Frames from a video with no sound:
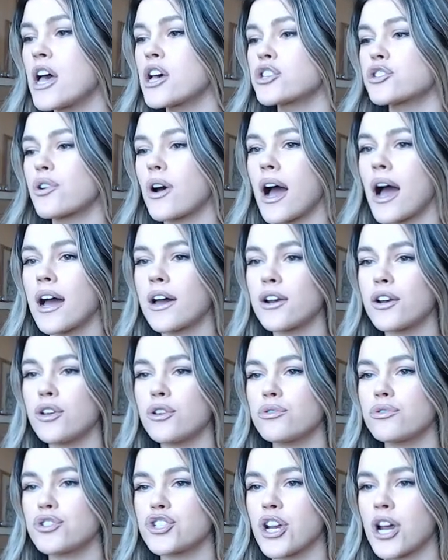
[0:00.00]
So how do
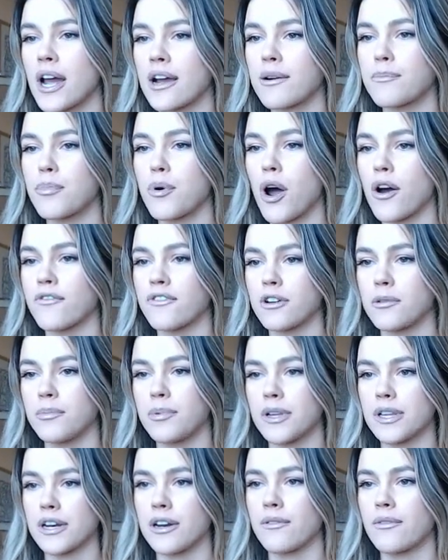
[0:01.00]
you check
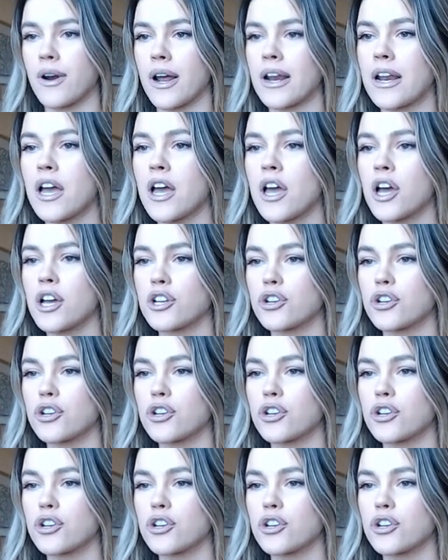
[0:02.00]
profitability, right?